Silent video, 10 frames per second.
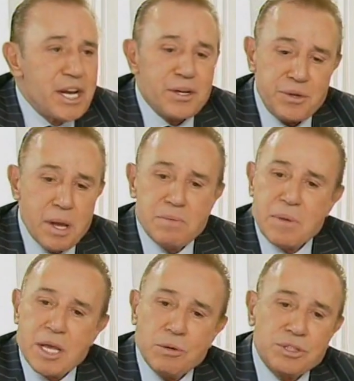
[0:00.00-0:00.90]
They
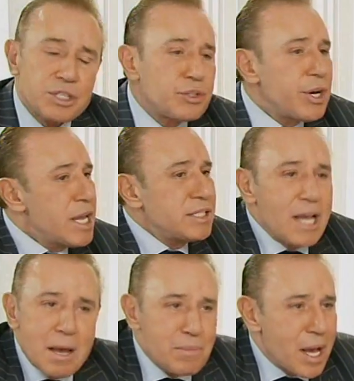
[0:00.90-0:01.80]
may use a trace
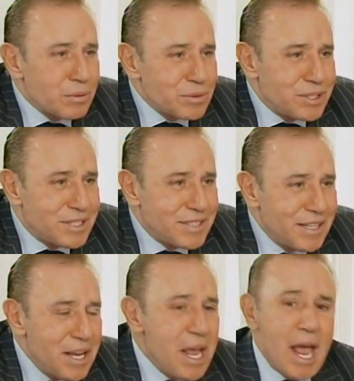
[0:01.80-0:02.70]
amount,
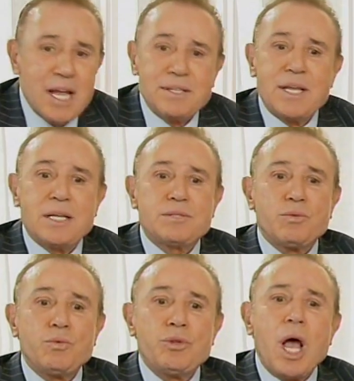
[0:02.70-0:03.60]
and that
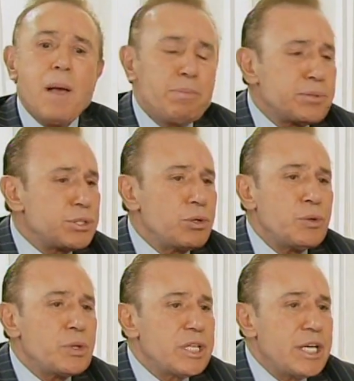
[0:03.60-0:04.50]

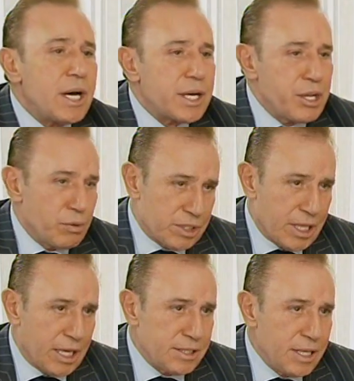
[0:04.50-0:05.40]
absolutely are
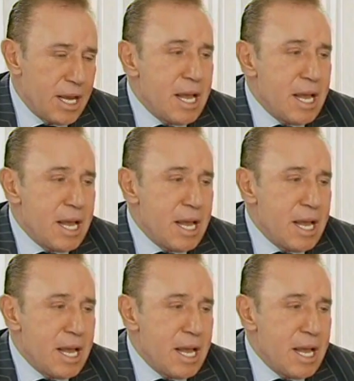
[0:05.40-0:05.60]
useless.